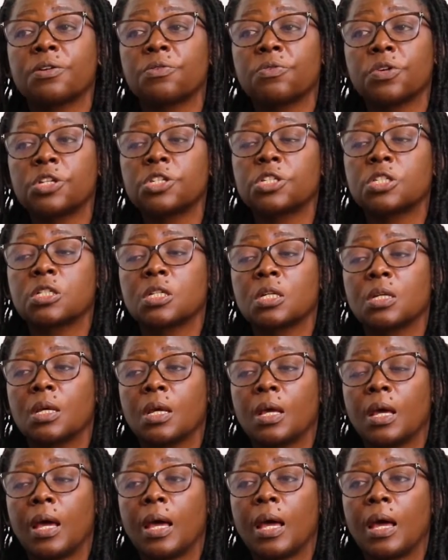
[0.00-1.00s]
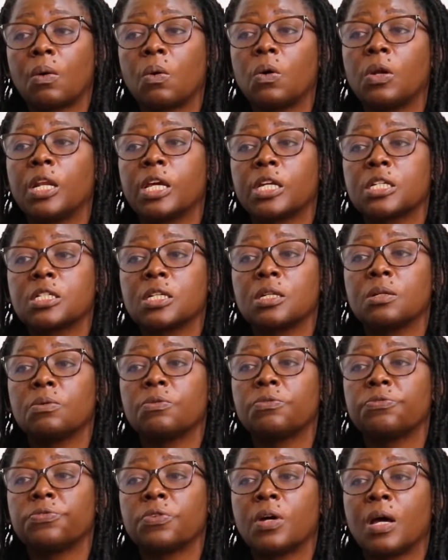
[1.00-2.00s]
rich collection of
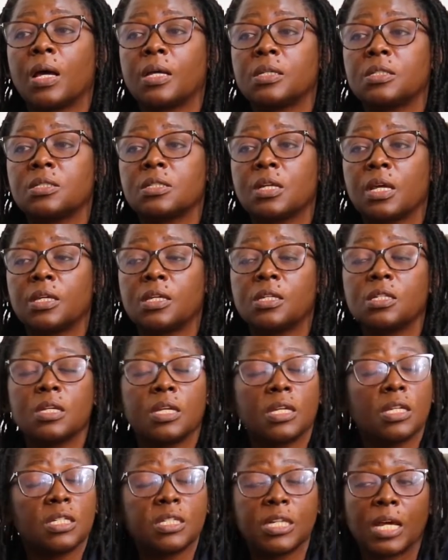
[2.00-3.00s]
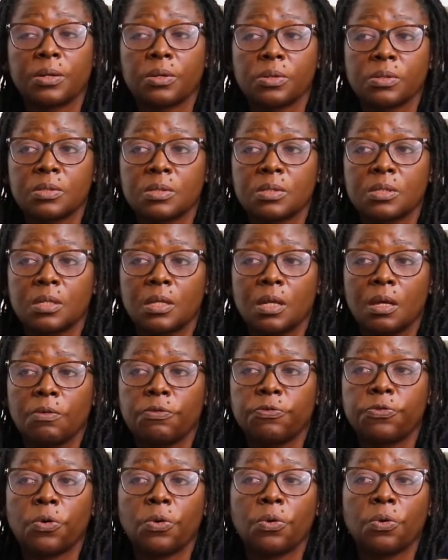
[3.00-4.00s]
e-journals
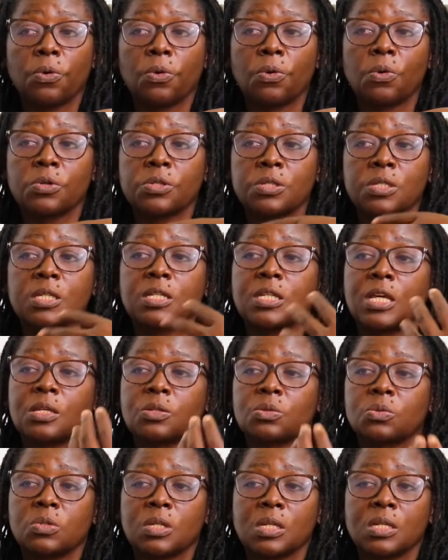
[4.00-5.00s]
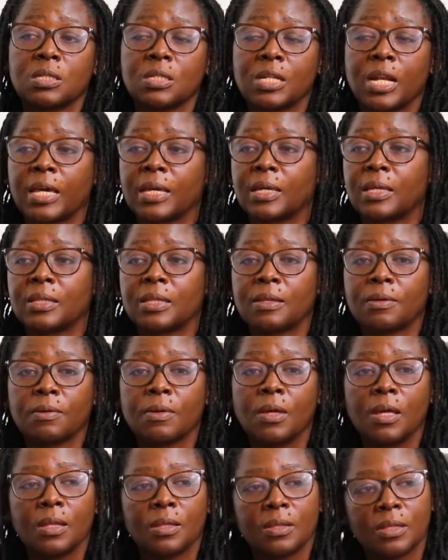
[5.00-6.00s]
for senior students, like the
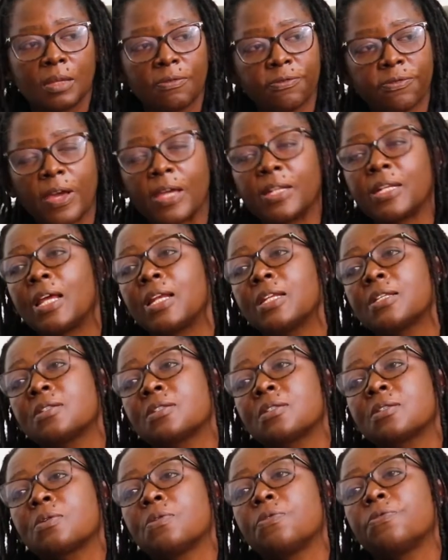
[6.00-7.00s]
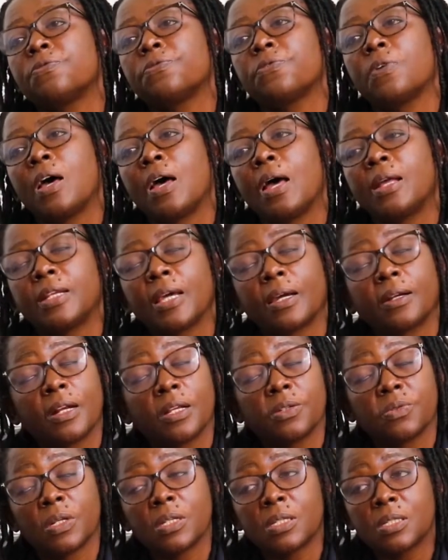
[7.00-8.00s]
finalists of
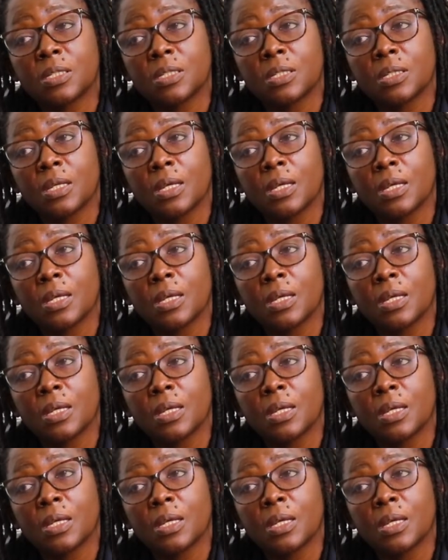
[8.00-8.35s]
undergraduates